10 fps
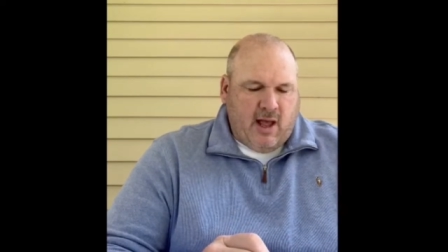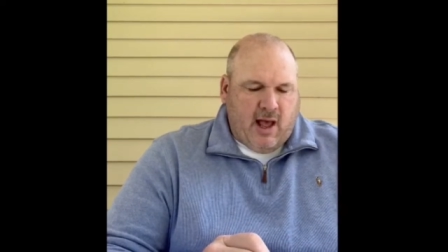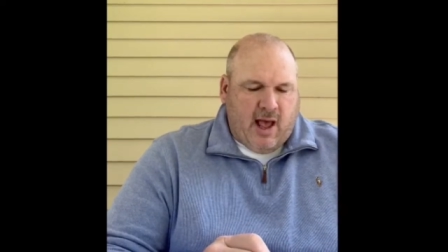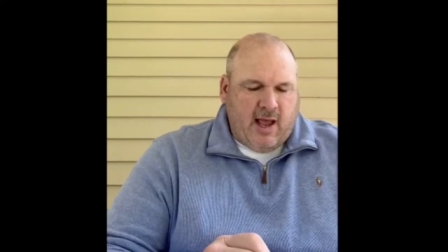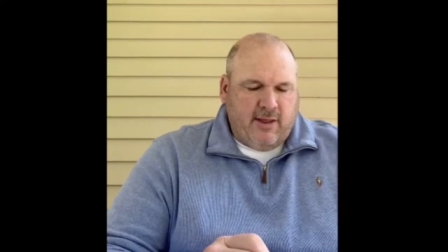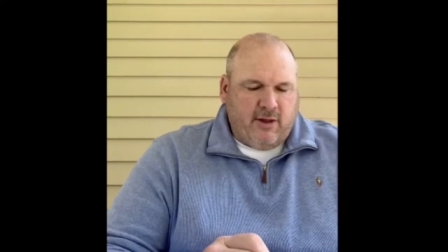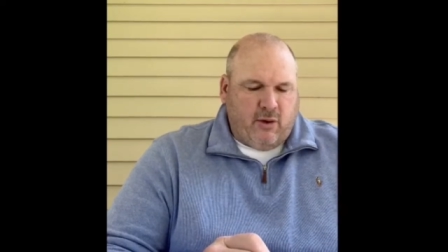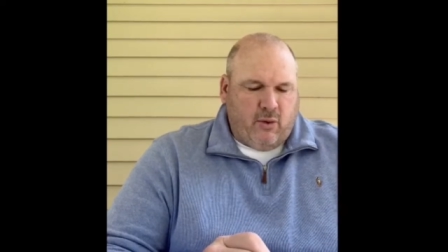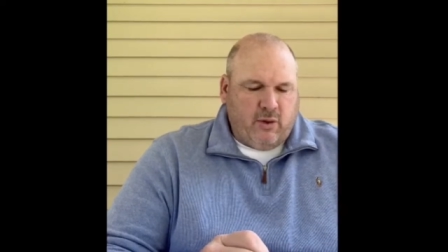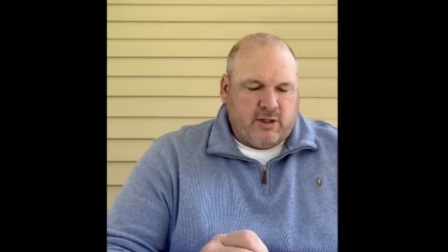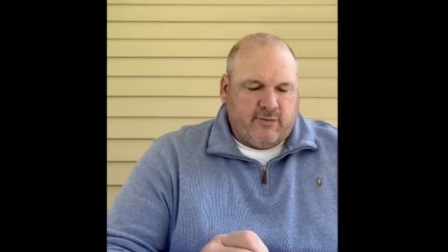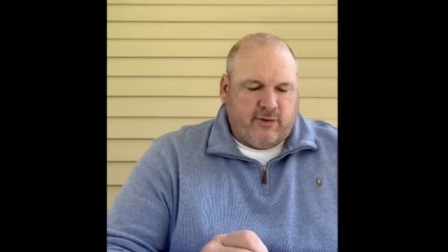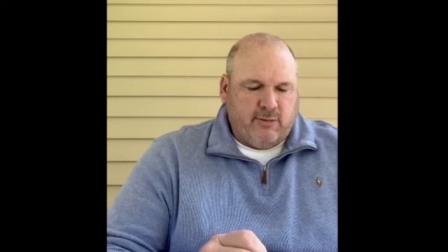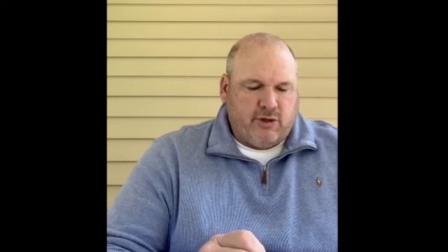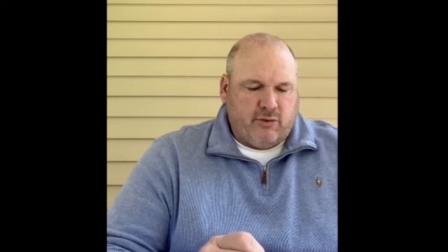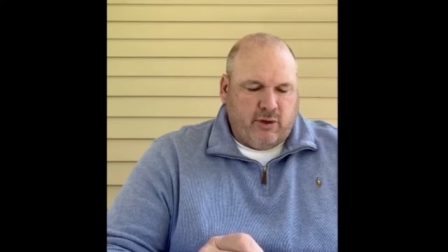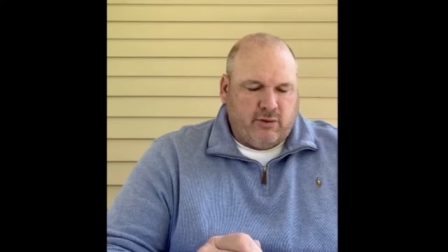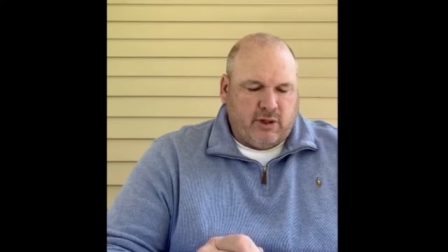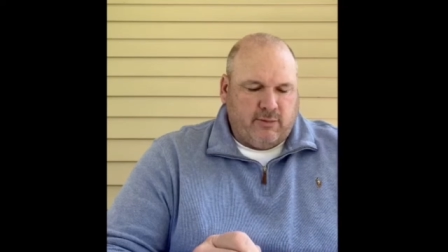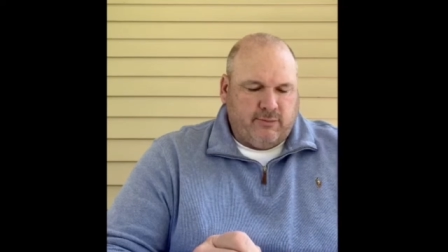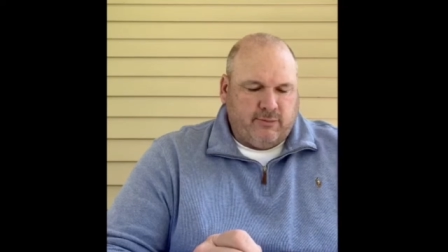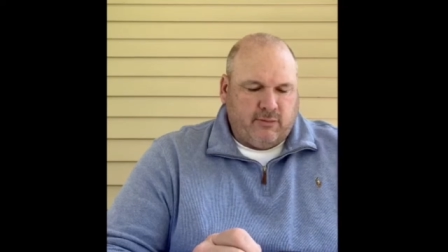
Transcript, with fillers: and the horse from Jerusalem,